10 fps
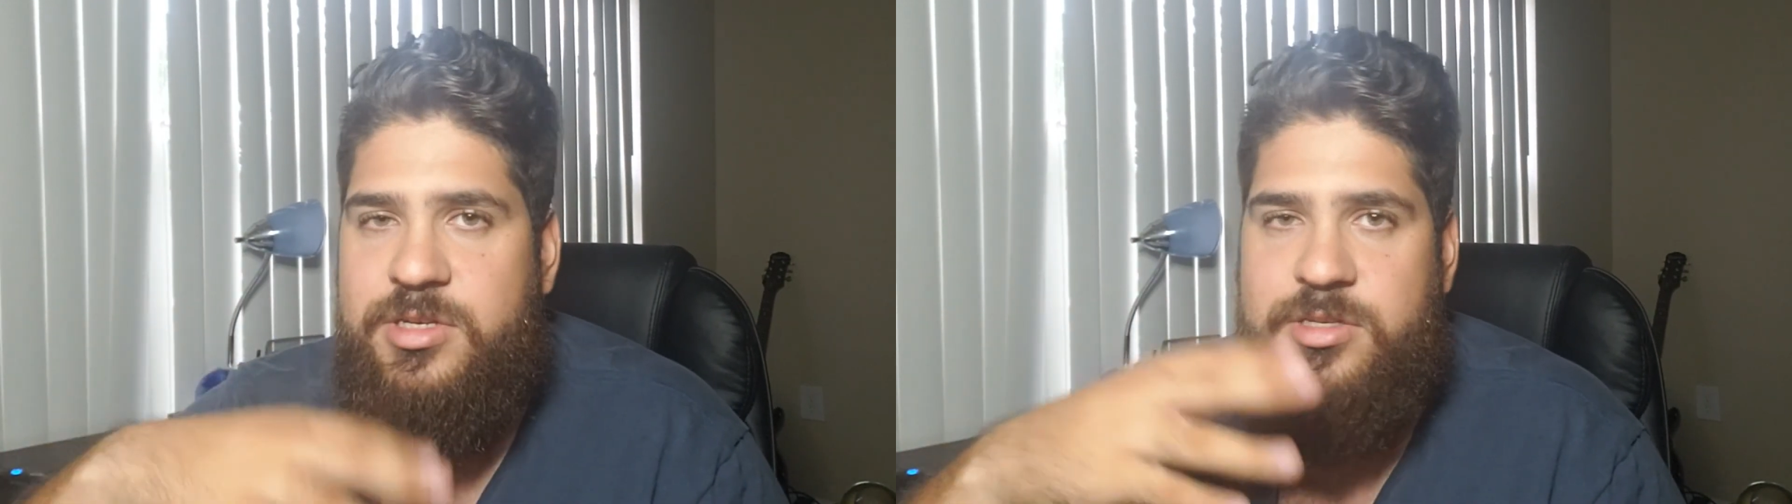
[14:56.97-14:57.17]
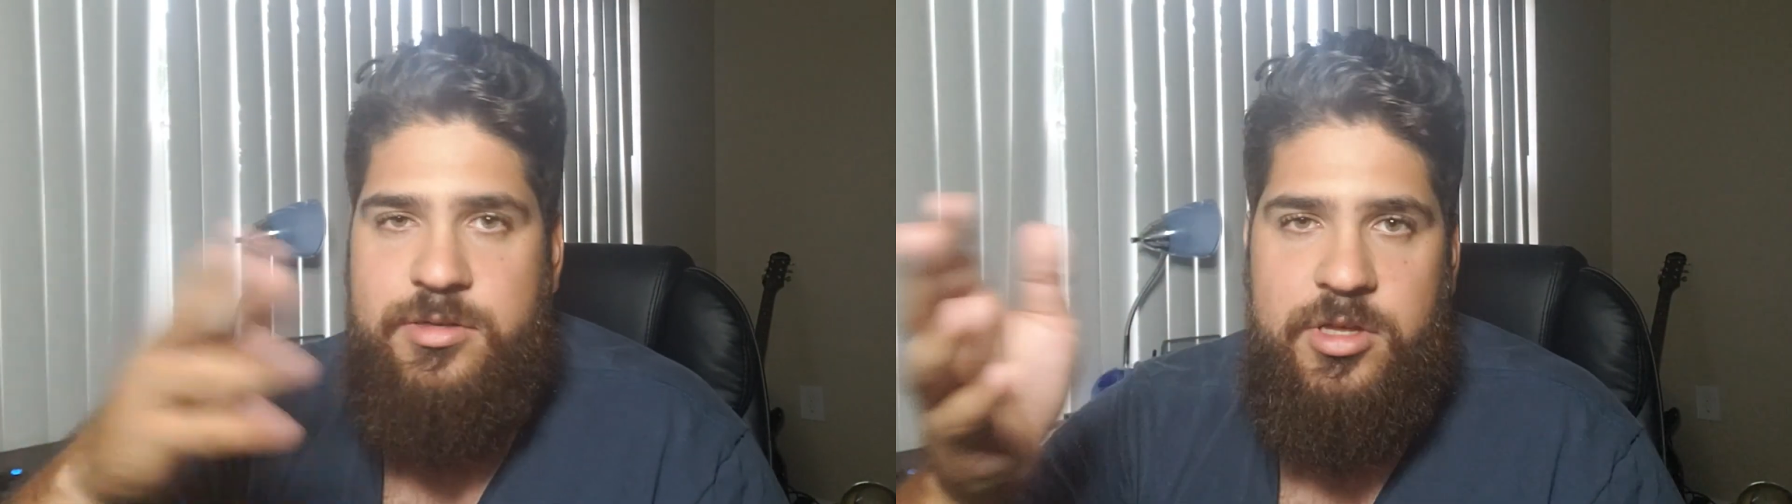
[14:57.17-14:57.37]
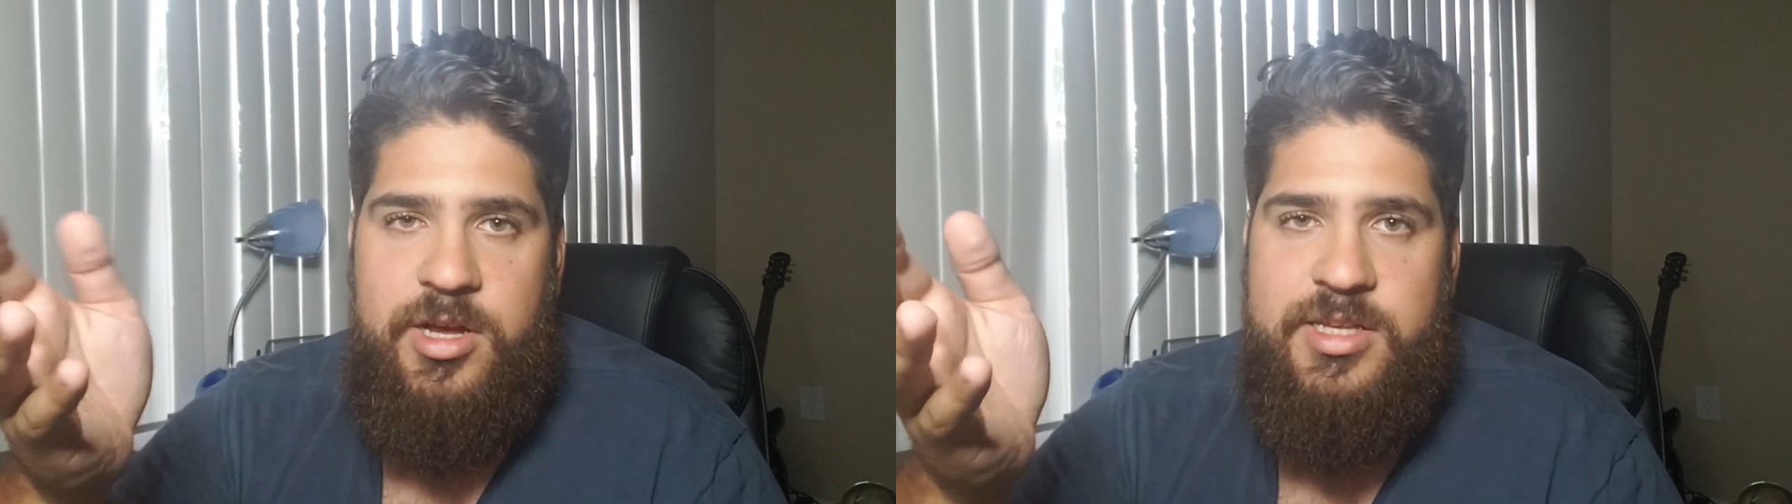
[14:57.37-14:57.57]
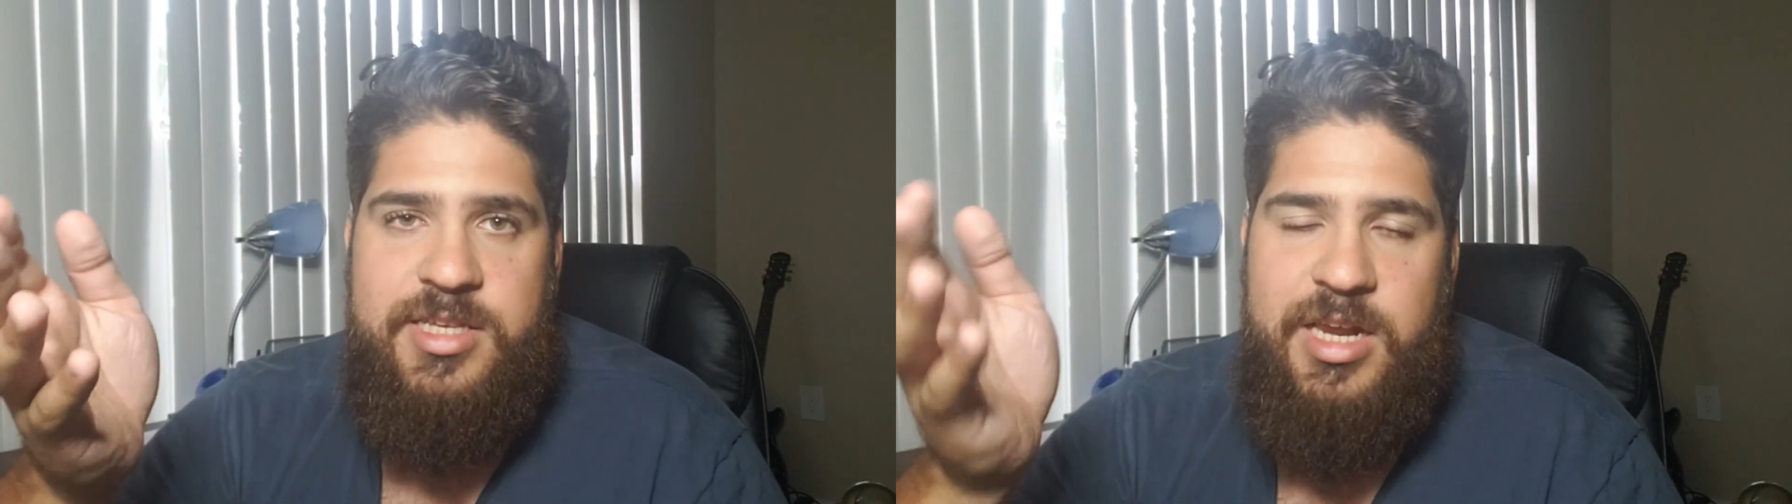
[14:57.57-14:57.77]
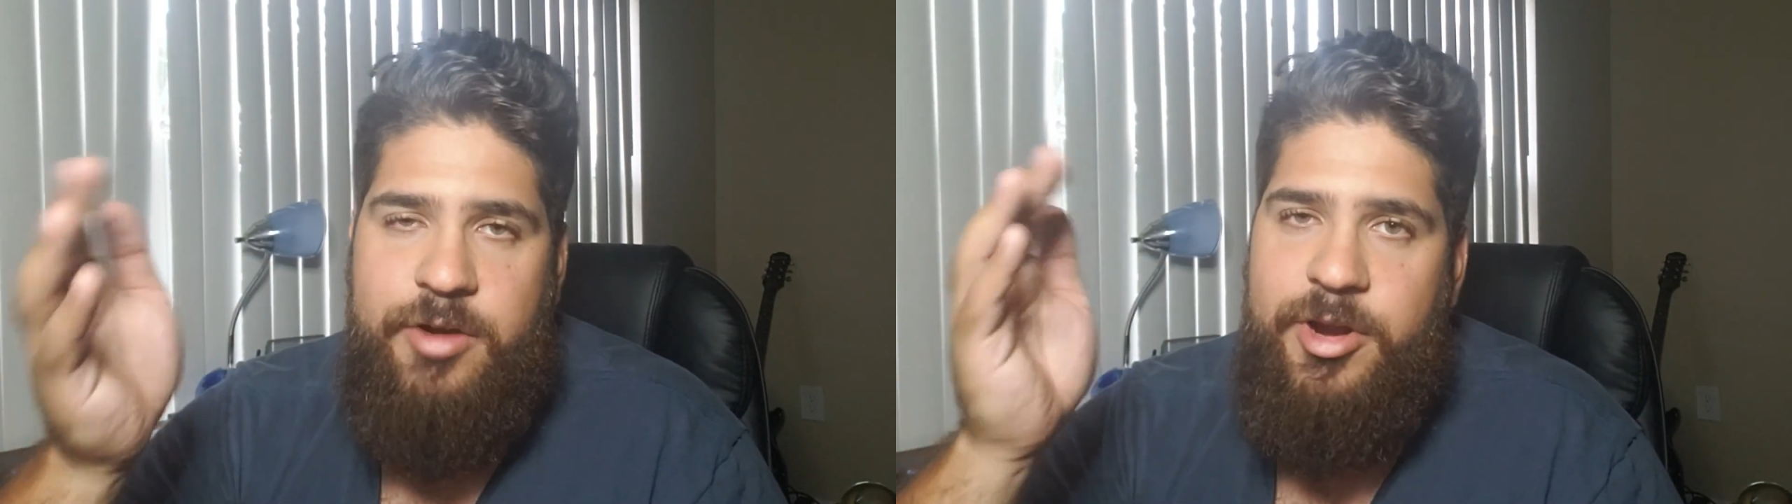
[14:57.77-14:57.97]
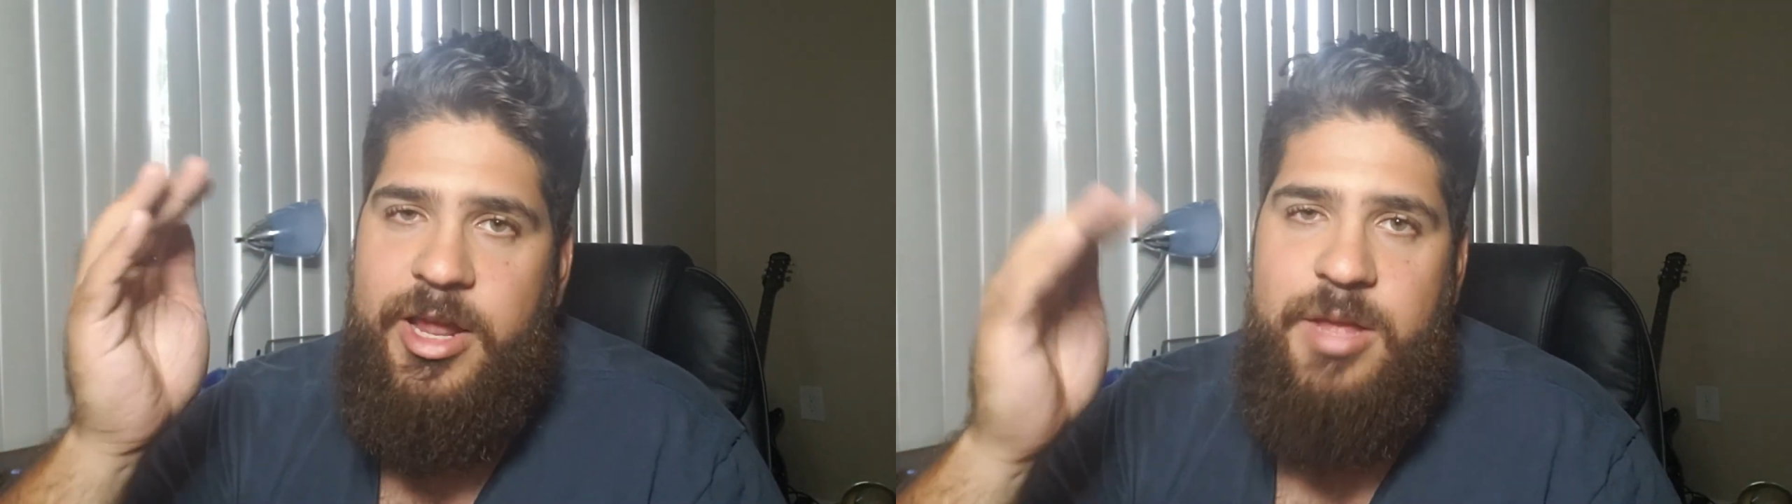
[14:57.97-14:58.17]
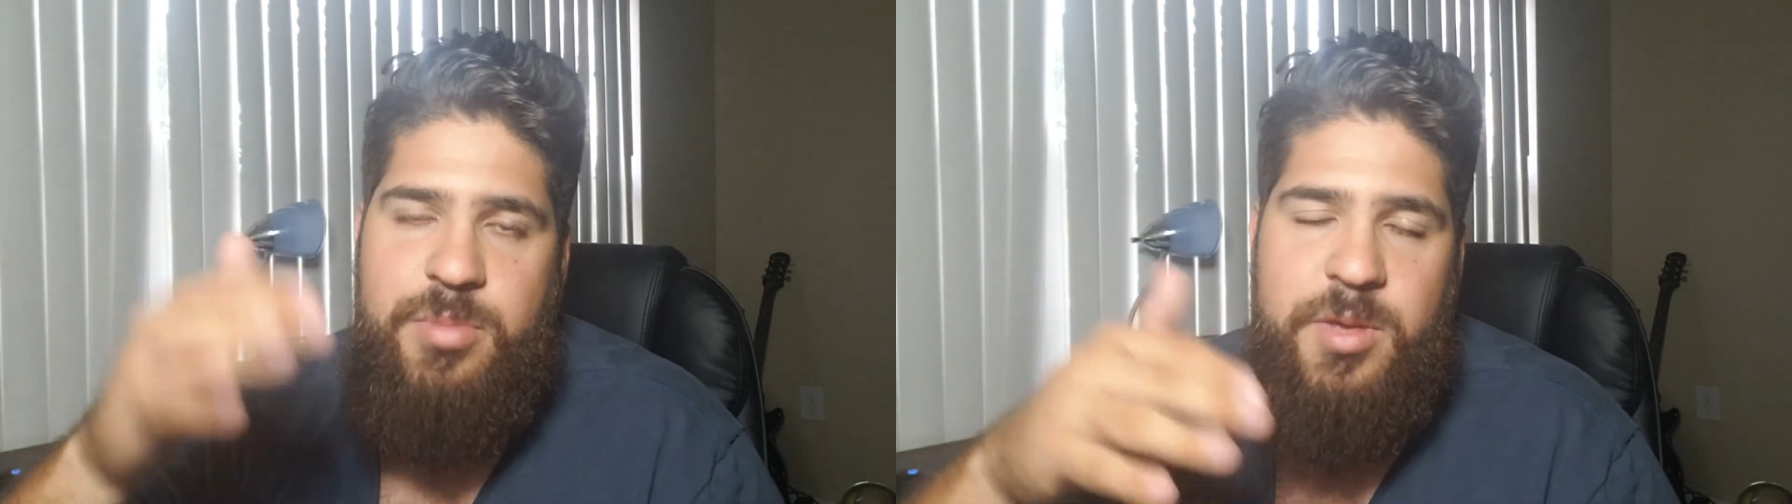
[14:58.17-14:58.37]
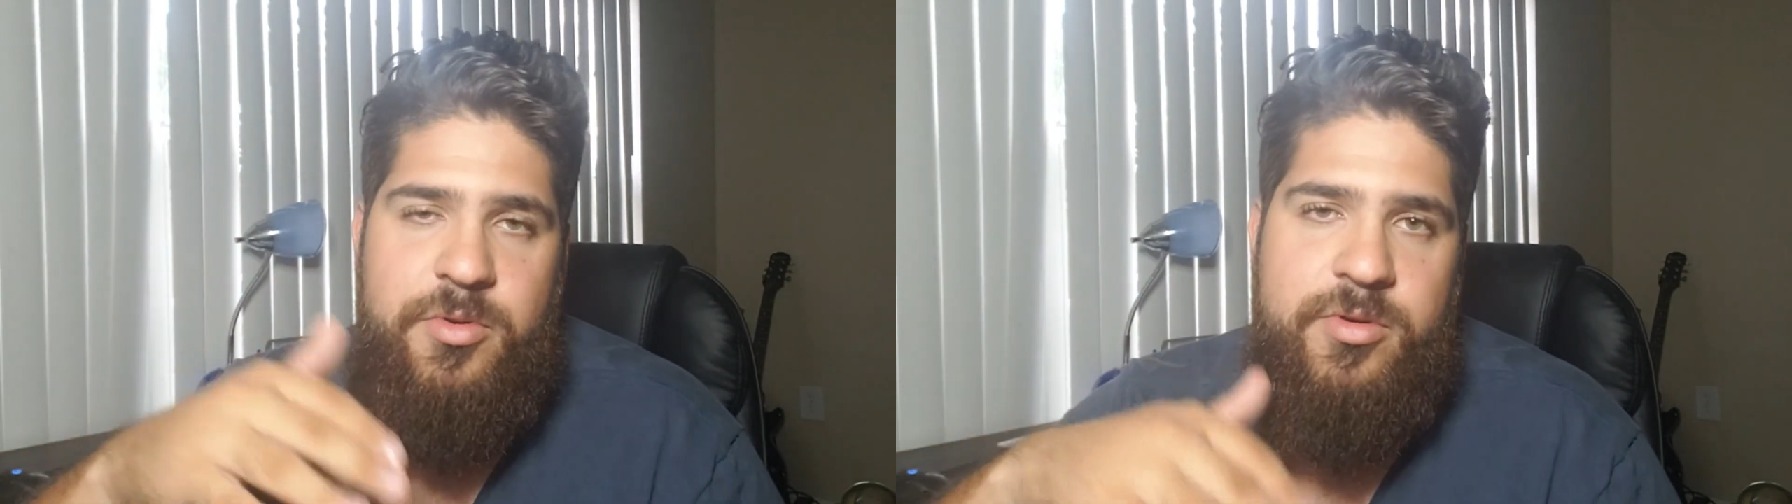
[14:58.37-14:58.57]
because like I said, I already
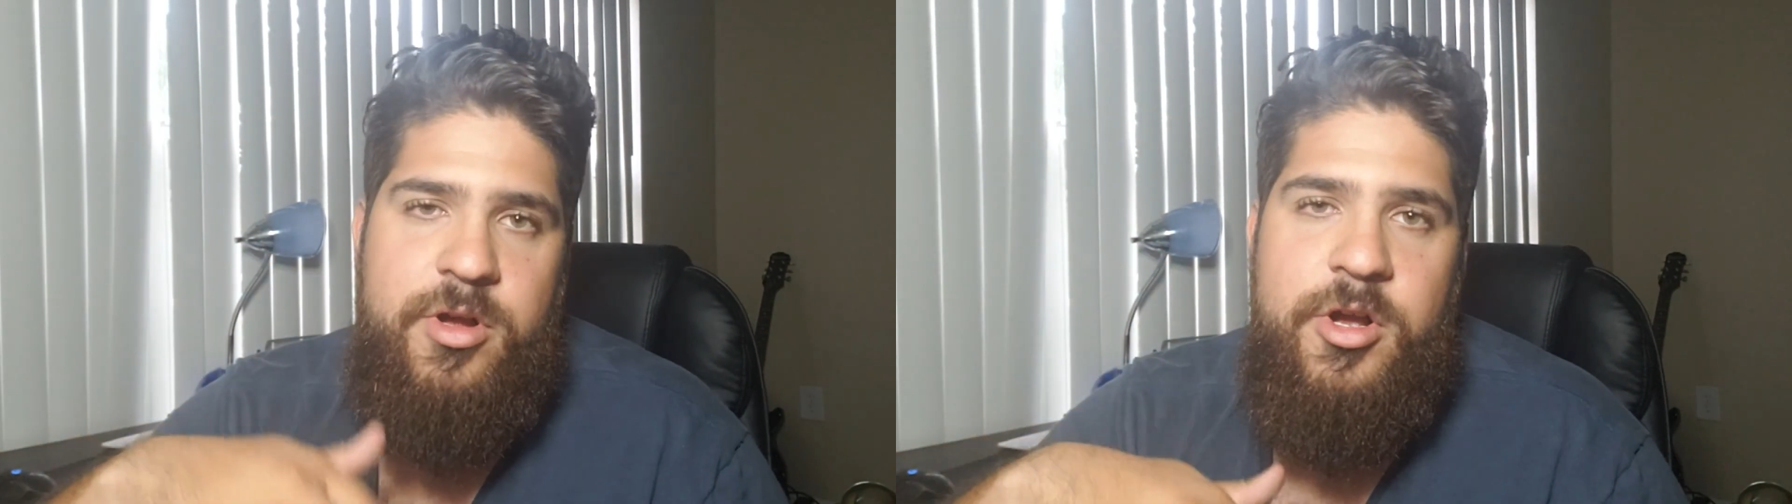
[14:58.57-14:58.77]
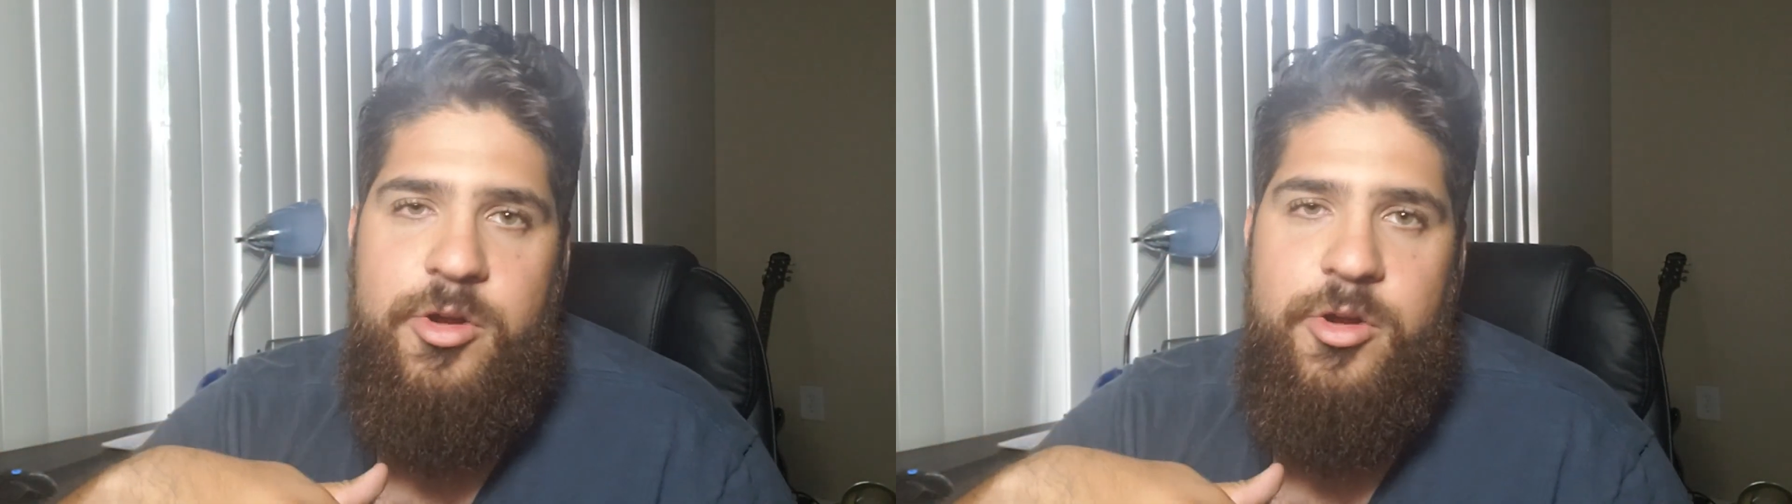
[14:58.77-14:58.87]
had people